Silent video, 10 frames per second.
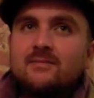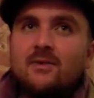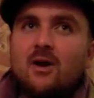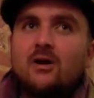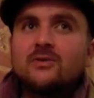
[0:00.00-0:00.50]

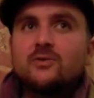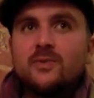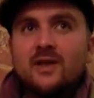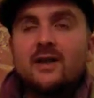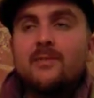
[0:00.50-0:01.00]
artists will
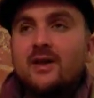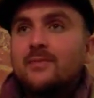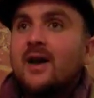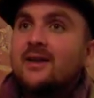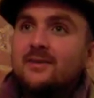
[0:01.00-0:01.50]
be like,
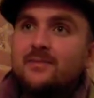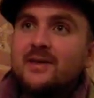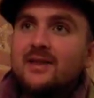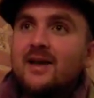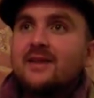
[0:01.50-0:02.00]
I need a
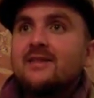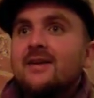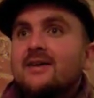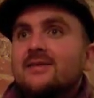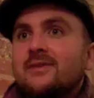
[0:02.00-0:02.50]
beat like
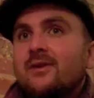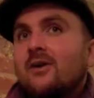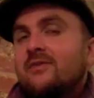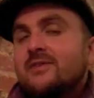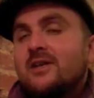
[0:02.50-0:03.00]
this, or
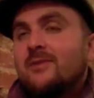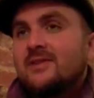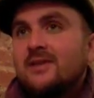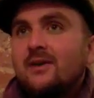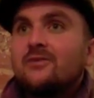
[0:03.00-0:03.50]
I'll even tell
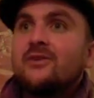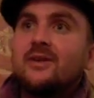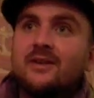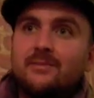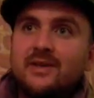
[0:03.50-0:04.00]
myself, you
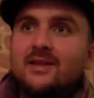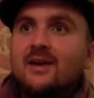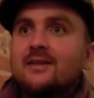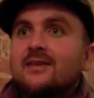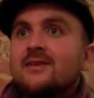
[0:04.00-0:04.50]
need a beat
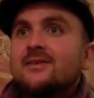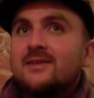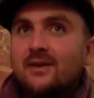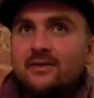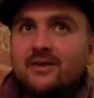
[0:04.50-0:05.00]
like
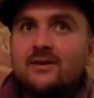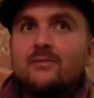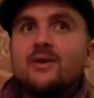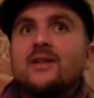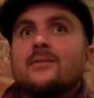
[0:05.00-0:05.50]
this. Tell
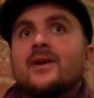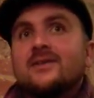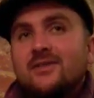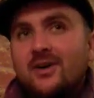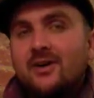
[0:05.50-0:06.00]
them we need to make
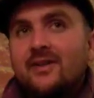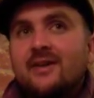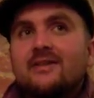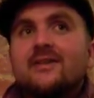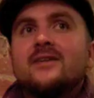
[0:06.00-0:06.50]
a song
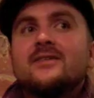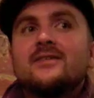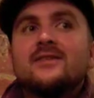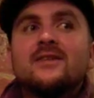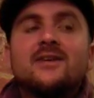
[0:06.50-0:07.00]
like
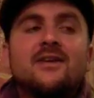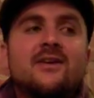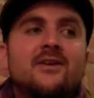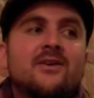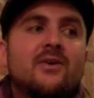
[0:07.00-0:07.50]
this,
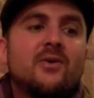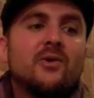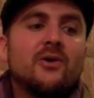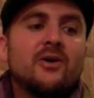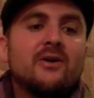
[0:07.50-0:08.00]

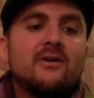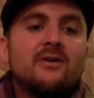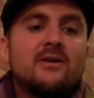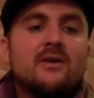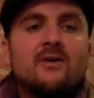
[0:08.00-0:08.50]
or
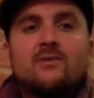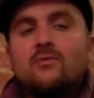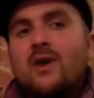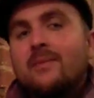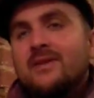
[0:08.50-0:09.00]

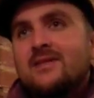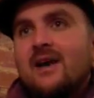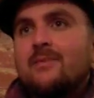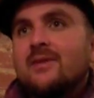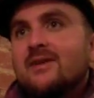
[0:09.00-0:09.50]
rap these
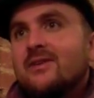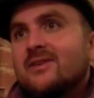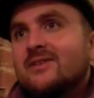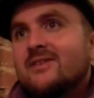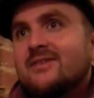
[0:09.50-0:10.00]
type of
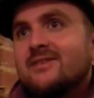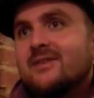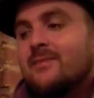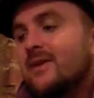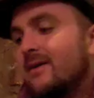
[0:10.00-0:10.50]
lyrics,
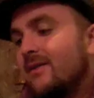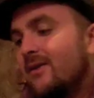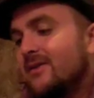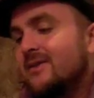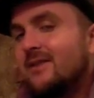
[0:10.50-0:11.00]
something
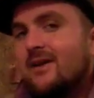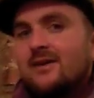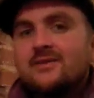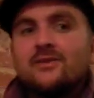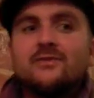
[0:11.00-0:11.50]
along these
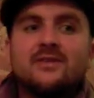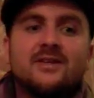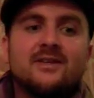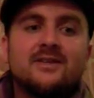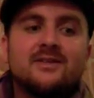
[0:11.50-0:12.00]
lines over
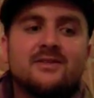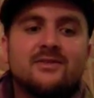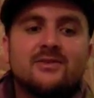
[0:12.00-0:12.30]
this.